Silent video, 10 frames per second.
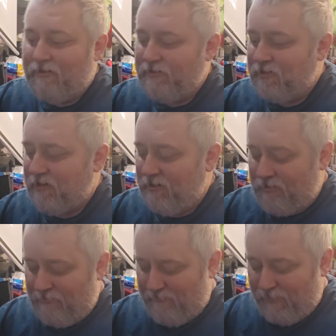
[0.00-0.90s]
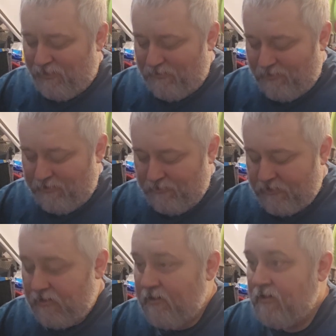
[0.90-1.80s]
Instead of them falling in.
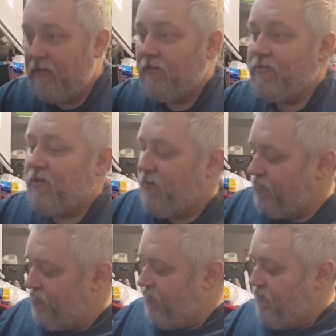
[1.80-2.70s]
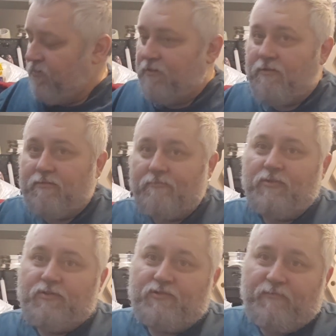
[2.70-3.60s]
So it's another
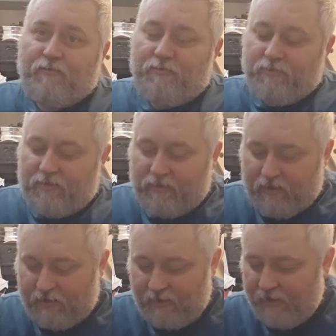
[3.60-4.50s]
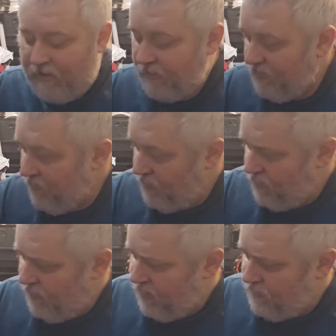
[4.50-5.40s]
useful thing that I got
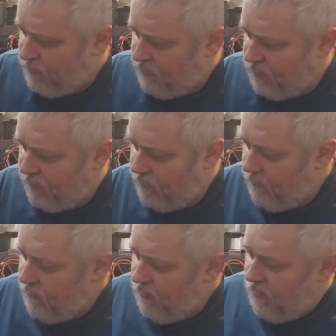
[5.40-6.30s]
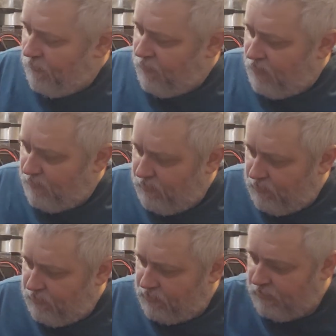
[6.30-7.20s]
that I'll probably
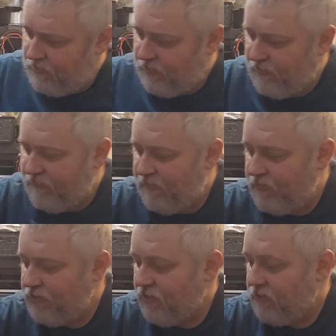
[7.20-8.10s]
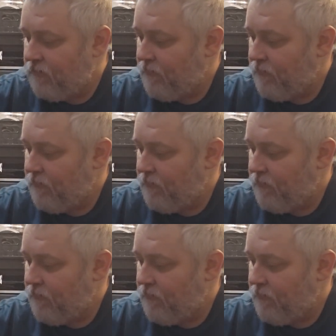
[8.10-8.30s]
use in the near future.